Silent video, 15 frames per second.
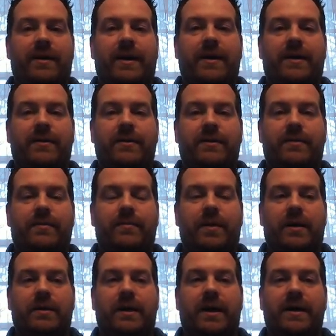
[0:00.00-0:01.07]
I know
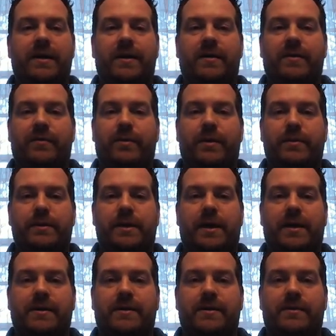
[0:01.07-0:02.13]
a lot of y'all have probably
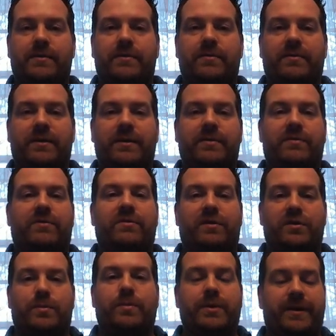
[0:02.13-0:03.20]
caught those. They are
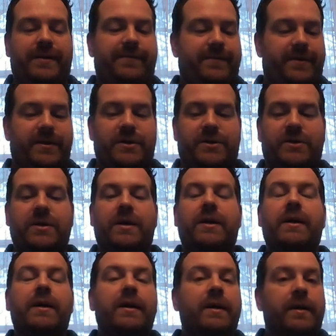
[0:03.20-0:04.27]
such a pretty fish.
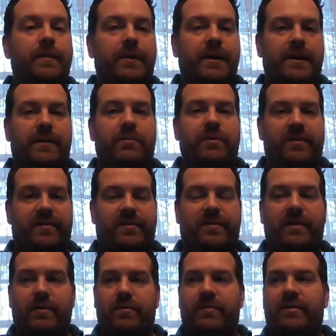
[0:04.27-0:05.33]
But it
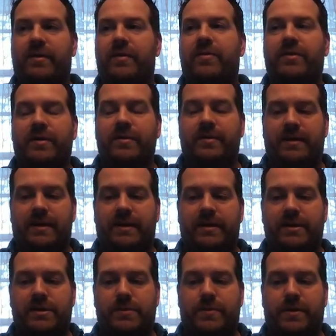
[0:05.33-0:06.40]
was a good
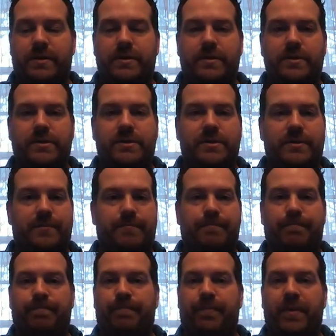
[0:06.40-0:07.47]
13-inch perch.
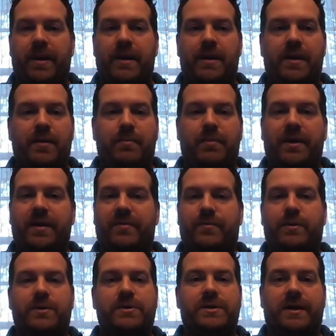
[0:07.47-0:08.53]
Biggest
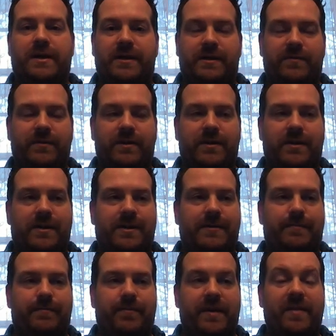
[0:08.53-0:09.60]
perch I had ever caught.
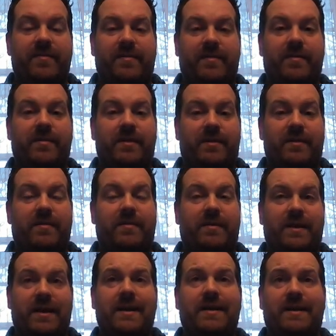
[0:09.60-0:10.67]
That's, to this
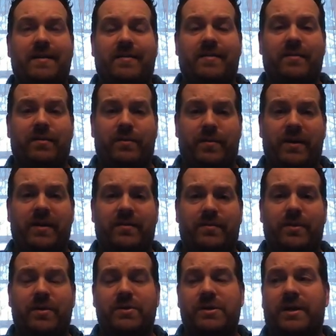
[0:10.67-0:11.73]
day, that's still the biggest
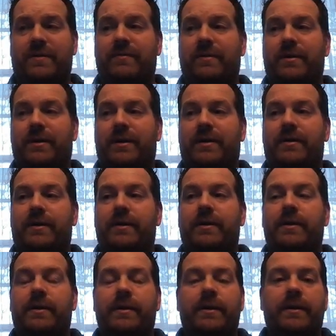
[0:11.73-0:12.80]
perch I ever caught.
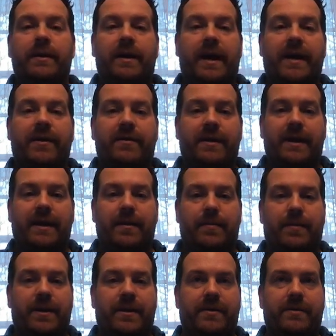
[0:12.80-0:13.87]
I know they
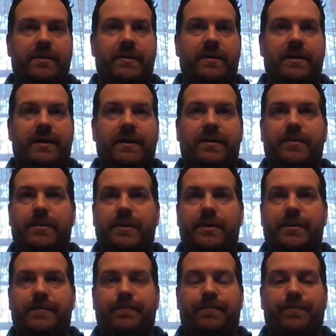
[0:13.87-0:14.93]
get bigger than that,
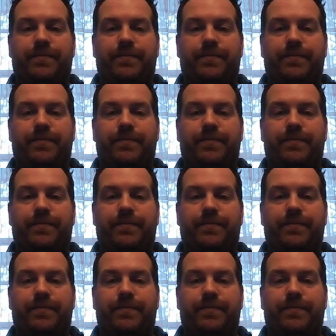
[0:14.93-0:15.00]
but